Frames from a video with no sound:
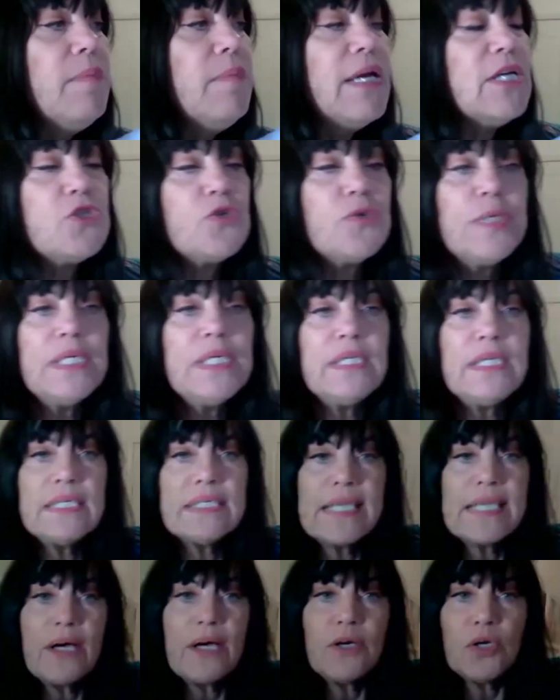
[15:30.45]
measuring
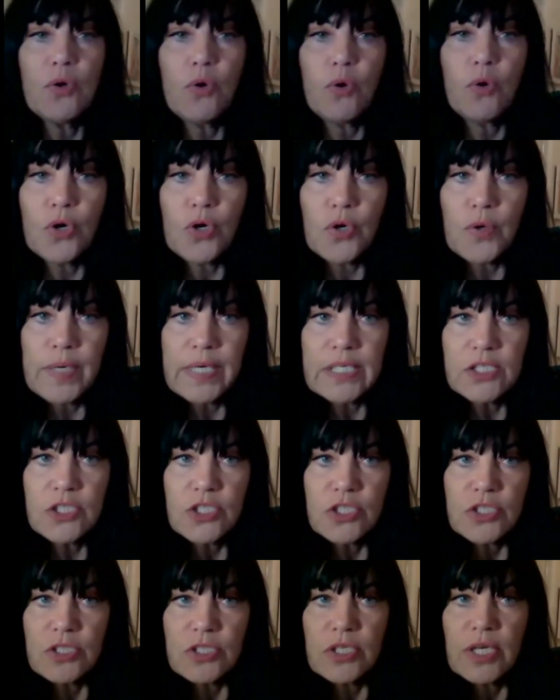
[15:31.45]
these out in 1/4
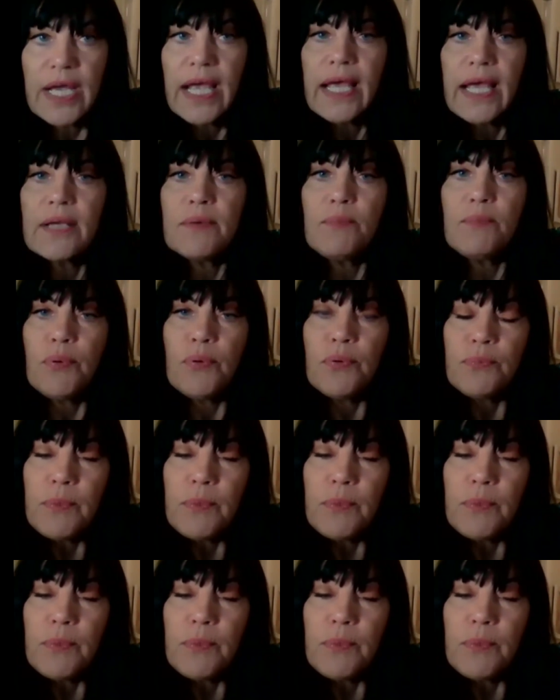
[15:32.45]
inch and